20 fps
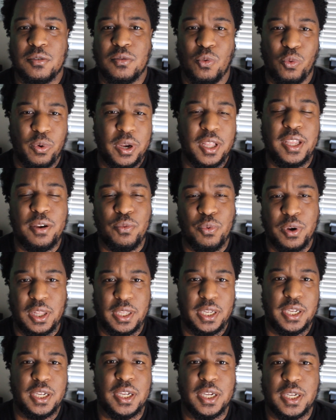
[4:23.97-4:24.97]
really,
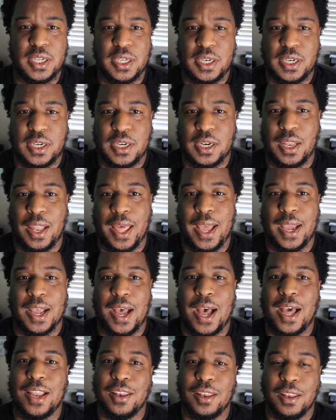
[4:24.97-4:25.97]
really good. Like,
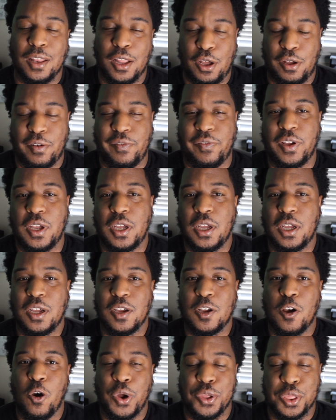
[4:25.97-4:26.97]
I love
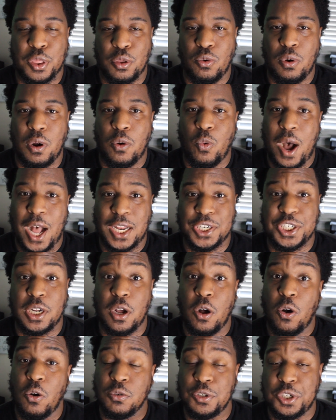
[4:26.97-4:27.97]
going through and
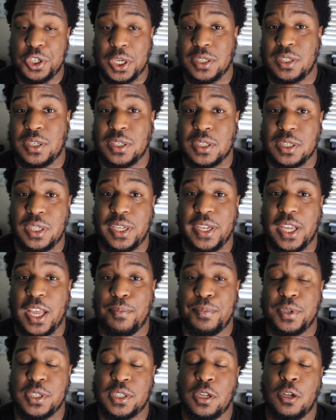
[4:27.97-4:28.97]
watching old Justice League
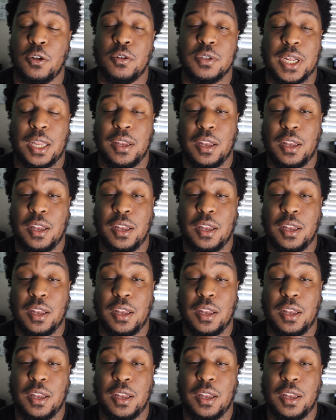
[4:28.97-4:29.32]
episodes.